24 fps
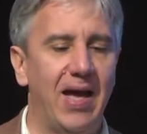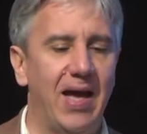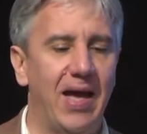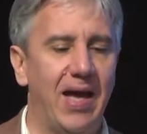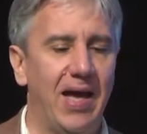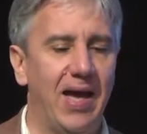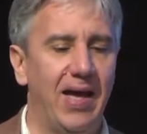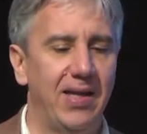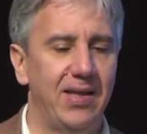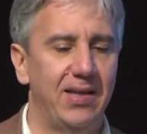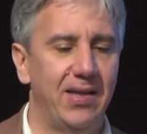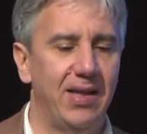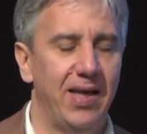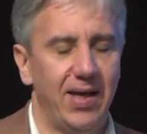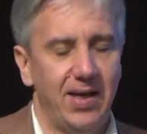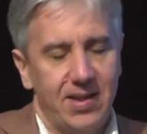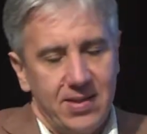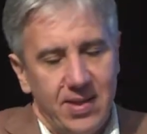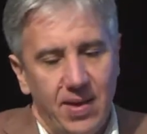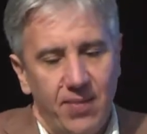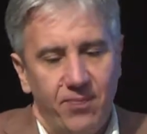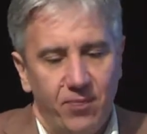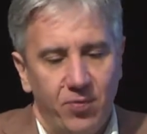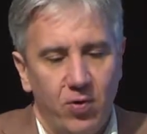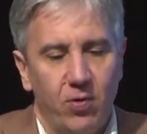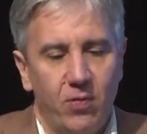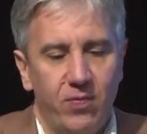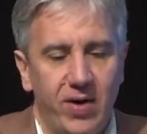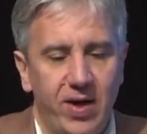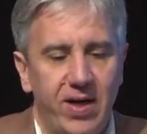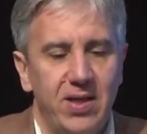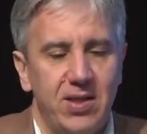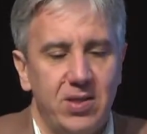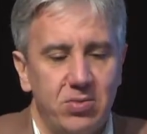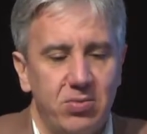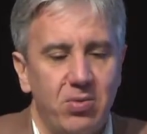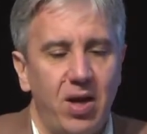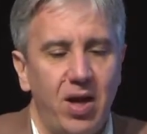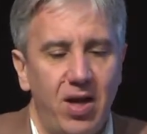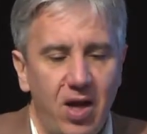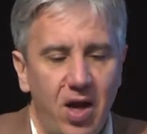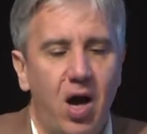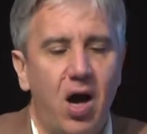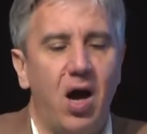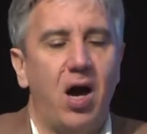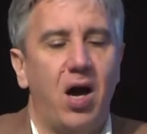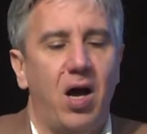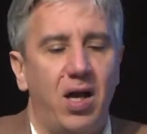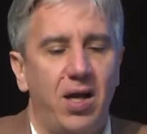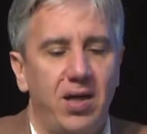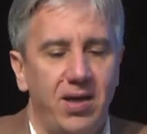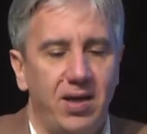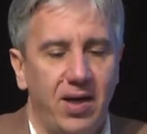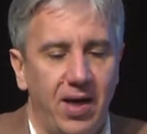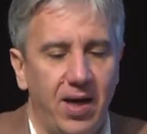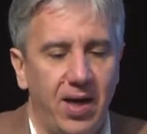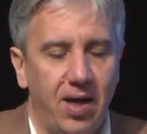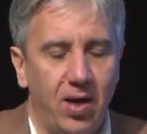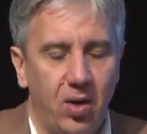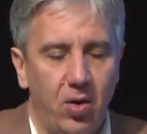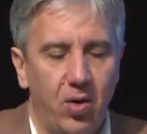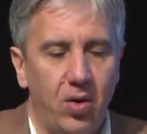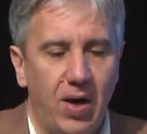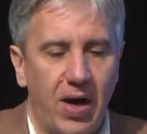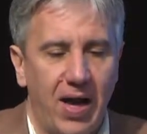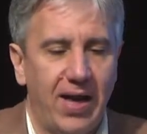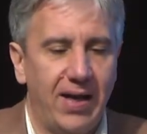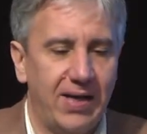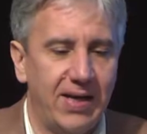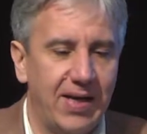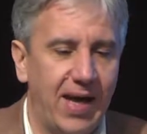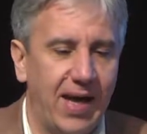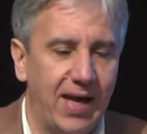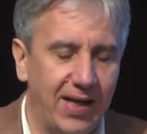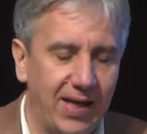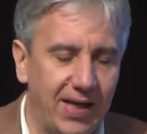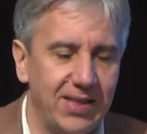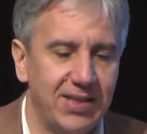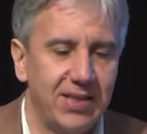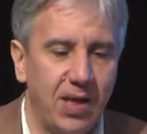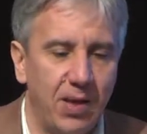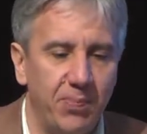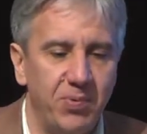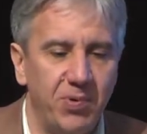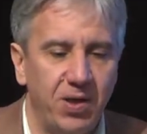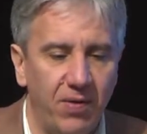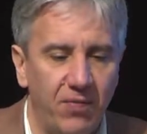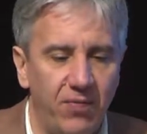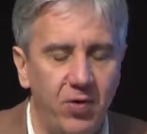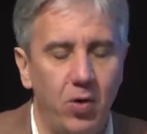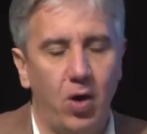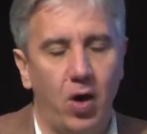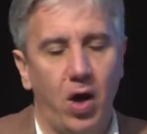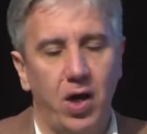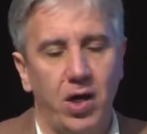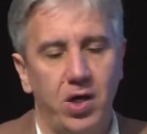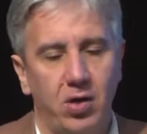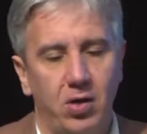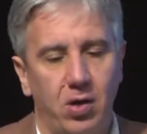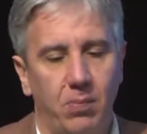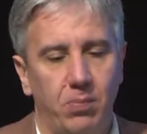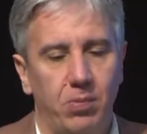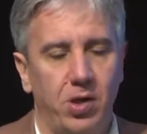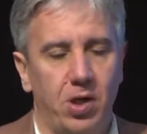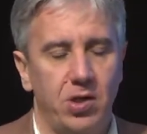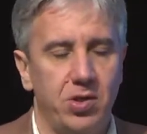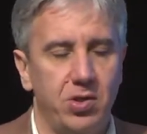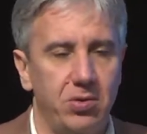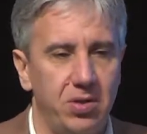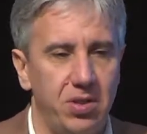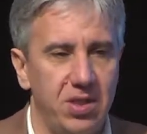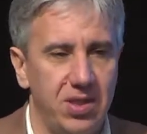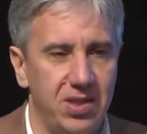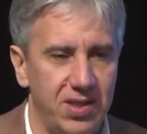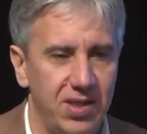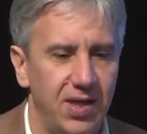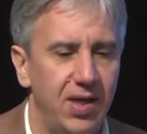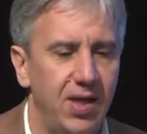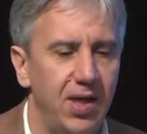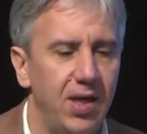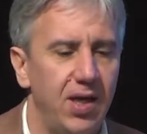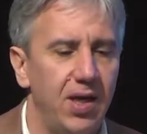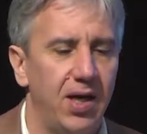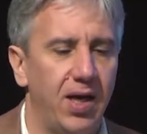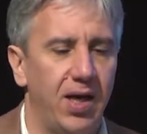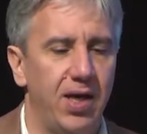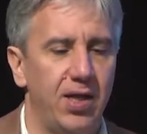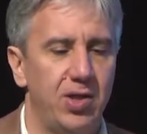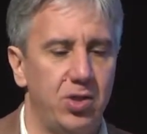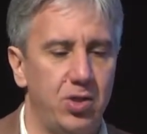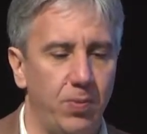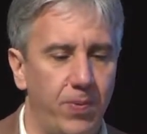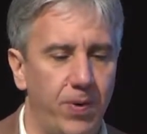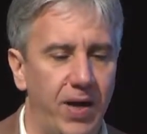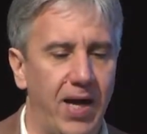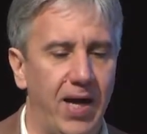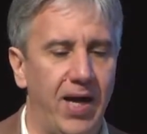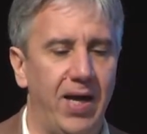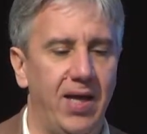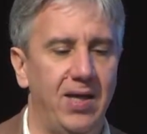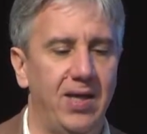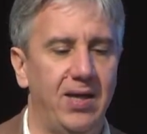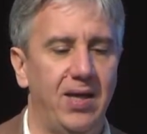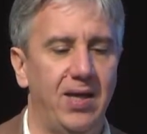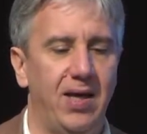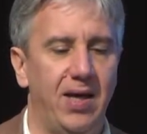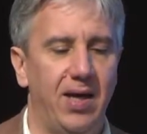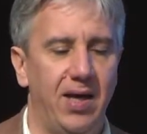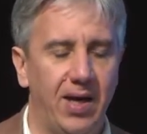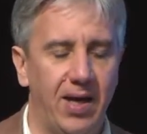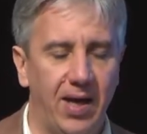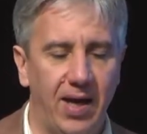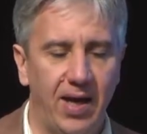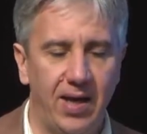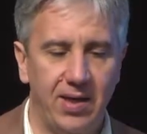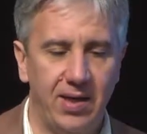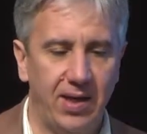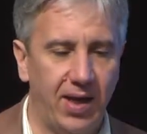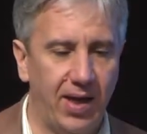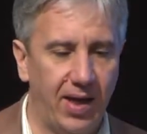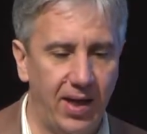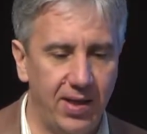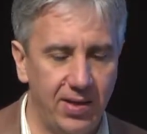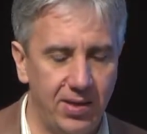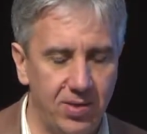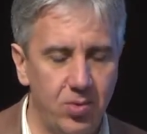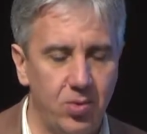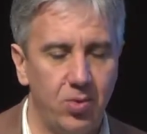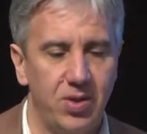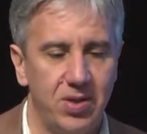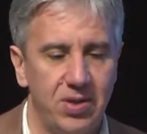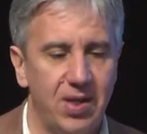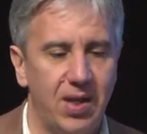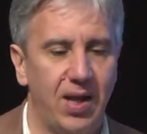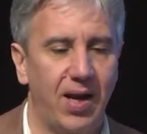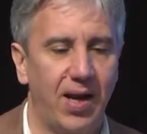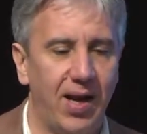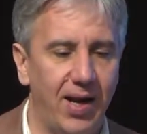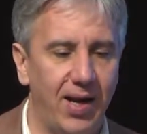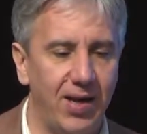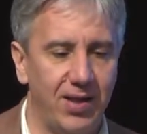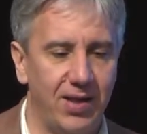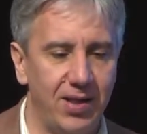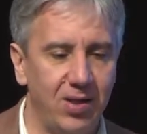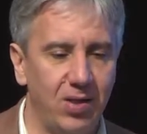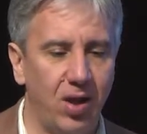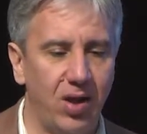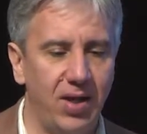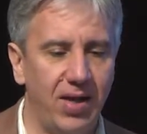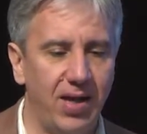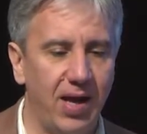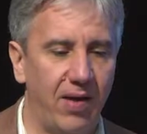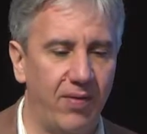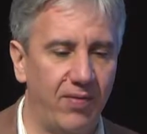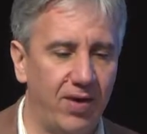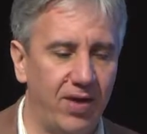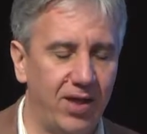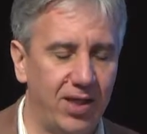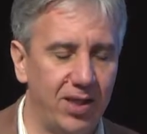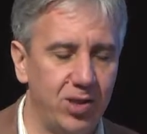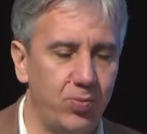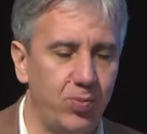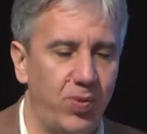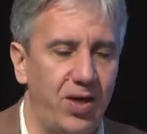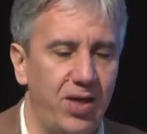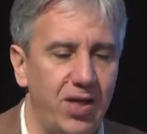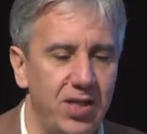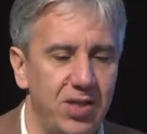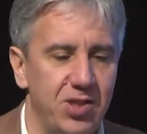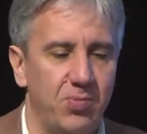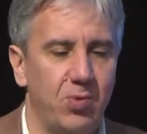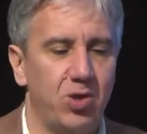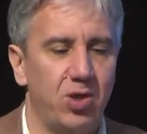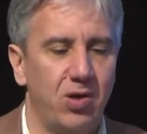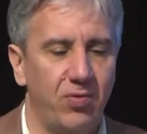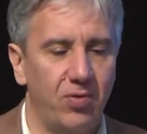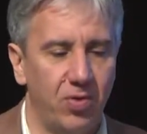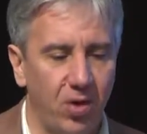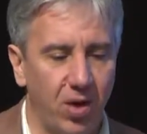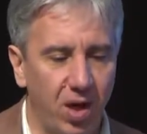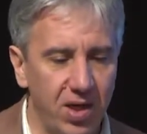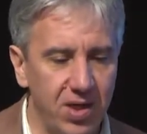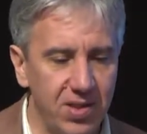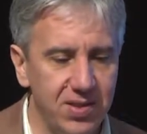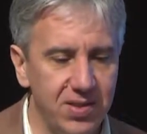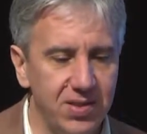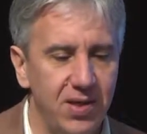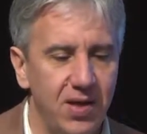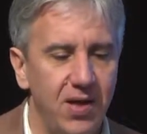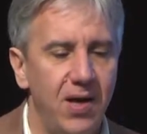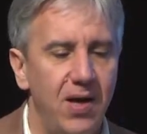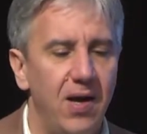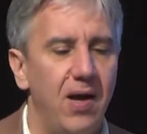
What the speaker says: and except for where it's really high, and except in a few high-income countries, Japan and Switzerland, Italy haven't experienced much of a rise.